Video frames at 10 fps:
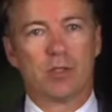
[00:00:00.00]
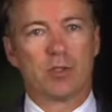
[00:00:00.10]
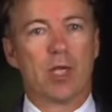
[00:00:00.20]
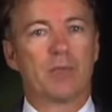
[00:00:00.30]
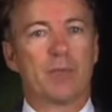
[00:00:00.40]

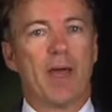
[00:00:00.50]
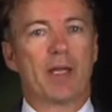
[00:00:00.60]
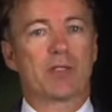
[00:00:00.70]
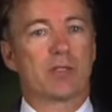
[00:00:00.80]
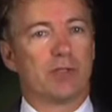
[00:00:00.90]
James
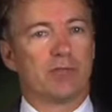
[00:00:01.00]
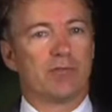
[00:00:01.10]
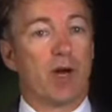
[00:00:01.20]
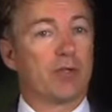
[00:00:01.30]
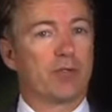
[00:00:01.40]
Madison,
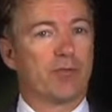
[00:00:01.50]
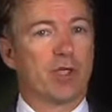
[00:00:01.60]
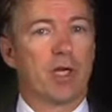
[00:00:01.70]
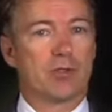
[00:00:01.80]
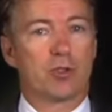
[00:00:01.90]
father of the
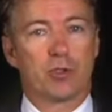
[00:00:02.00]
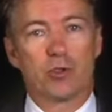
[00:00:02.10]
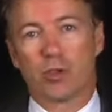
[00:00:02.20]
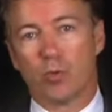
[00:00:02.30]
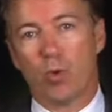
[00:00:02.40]

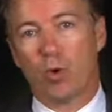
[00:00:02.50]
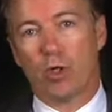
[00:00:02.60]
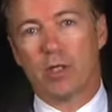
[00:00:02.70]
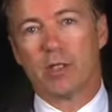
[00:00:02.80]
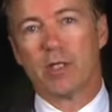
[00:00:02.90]
Constitution,
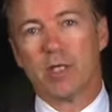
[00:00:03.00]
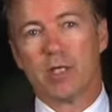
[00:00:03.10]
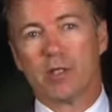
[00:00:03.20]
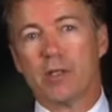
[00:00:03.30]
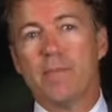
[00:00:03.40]
warned
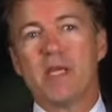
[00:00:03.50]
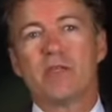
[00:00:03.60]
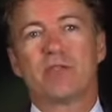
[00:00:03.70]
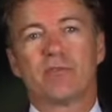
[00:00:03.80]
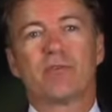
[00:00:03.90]
the
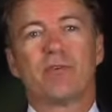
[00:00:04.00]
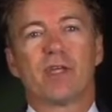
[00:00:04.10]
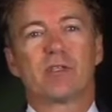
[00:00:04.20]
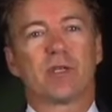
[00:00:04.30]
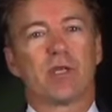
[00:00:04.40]
means of
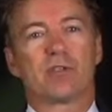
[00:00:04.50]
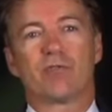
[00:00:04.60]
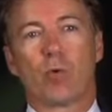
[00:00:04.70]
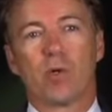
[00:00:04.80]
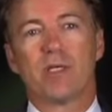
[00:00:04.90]
defense against
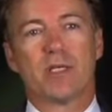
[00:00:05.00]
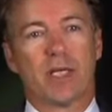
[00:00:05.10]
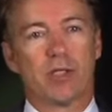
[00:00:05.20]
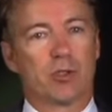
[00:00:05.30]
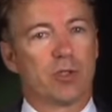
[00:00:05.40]
foreign
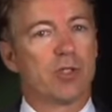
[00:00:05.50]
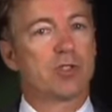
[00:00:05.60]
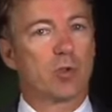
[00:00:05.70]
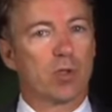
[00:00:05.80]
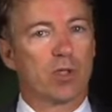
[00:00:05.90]
danger
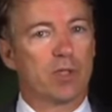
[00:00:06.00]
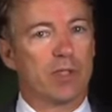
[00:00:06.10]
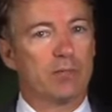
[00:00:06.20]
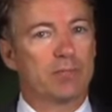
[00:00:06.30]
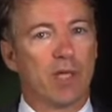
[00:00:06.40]

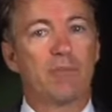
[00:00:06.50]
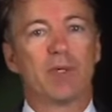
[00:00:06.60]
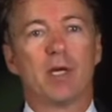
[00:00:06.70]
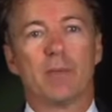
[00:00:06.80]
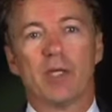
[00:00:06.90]
historically have
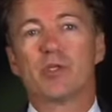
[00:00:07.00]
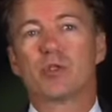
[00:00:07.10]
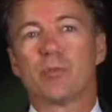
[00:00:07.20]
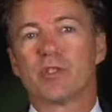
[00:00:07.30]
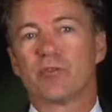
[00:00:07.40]
become
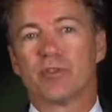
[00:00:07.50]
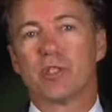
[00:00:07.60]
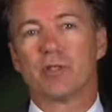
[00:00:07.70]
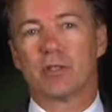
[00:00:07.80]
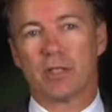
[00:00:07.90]
instruments of
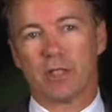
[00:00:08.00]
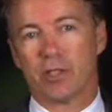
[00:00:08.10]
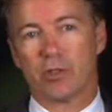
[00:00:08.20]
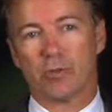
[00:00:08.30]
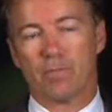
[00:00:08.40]
tyranny at
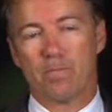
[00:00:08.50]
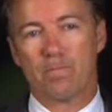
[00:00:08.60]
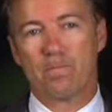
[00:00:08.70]
home.